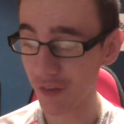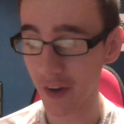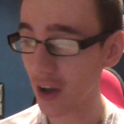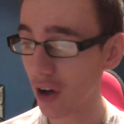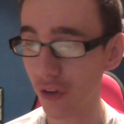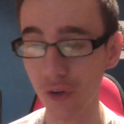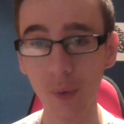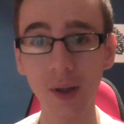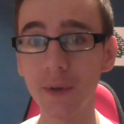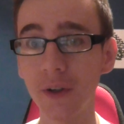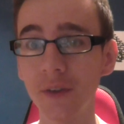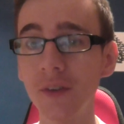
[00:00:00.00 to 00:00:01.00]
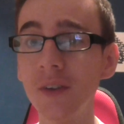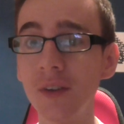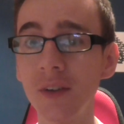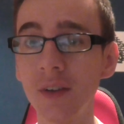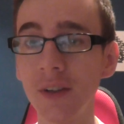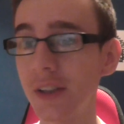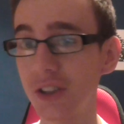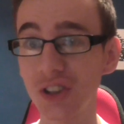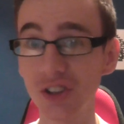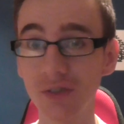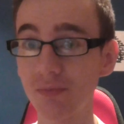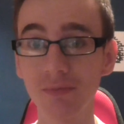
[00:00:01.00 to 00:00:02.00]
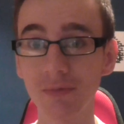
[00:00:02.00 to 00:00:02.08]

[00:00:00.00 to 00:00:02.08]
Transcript: defend Arsenal anymore. Just,